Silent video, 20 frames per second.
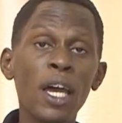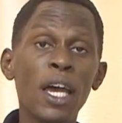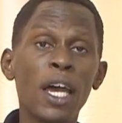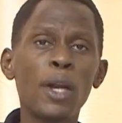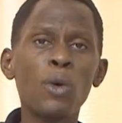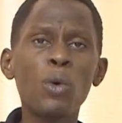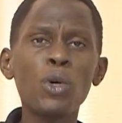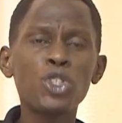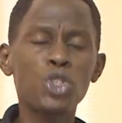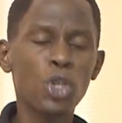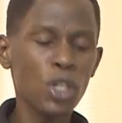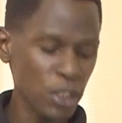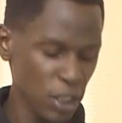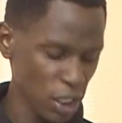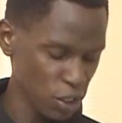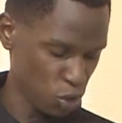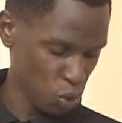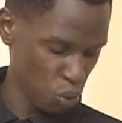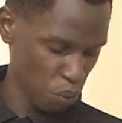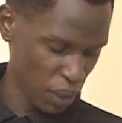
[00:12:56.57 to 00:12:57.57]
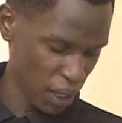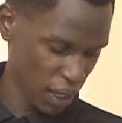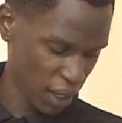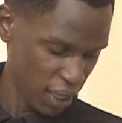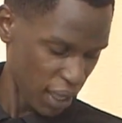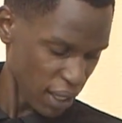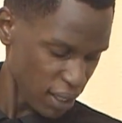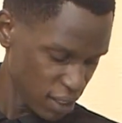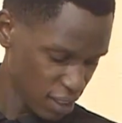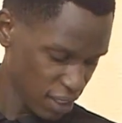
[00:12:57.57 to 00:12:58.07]
and what choices you
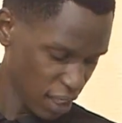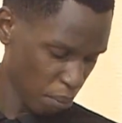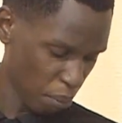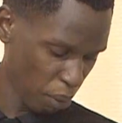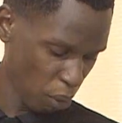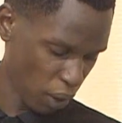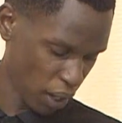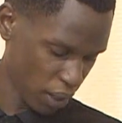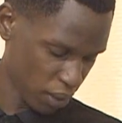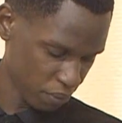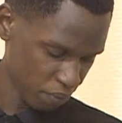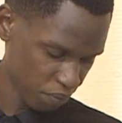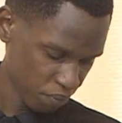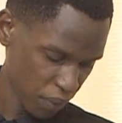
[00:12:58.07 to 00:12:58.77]
make. That is number one.